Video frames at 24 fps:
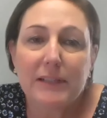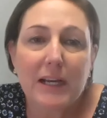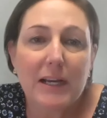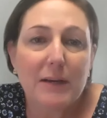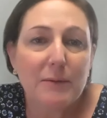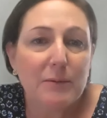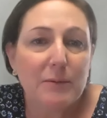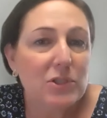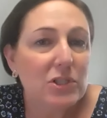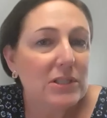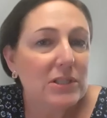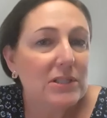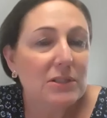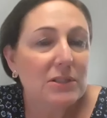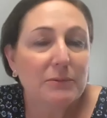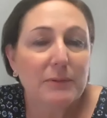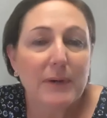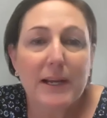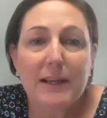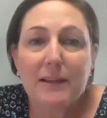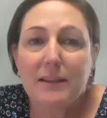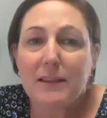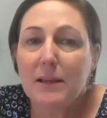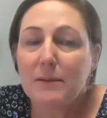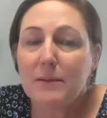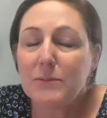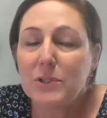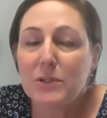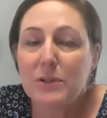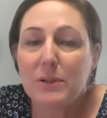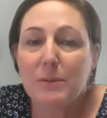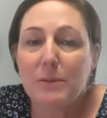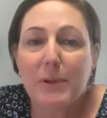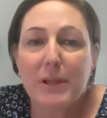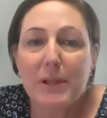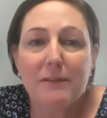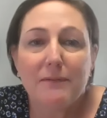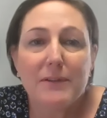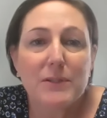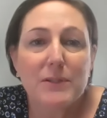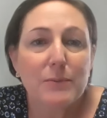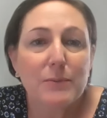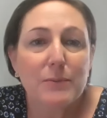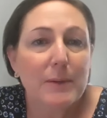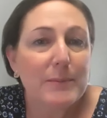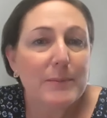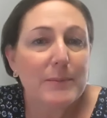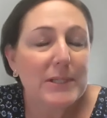would just direct them to the benefits
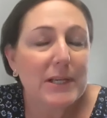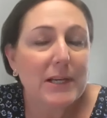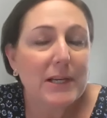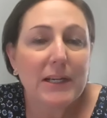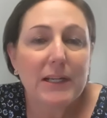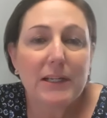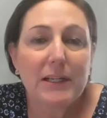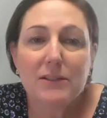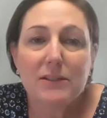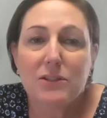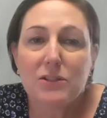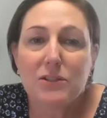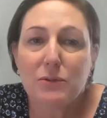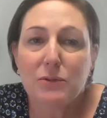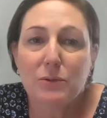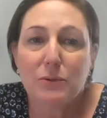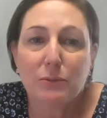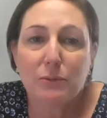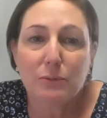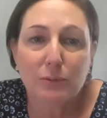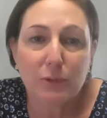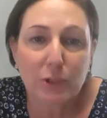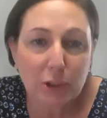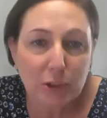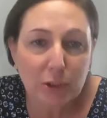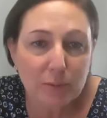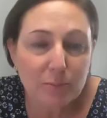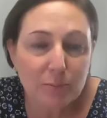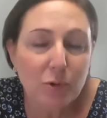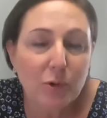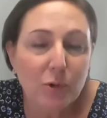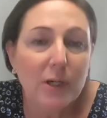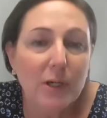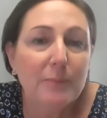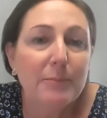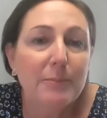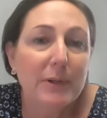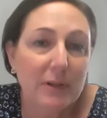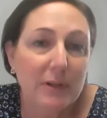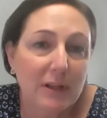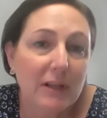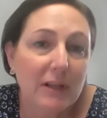website to learn more. But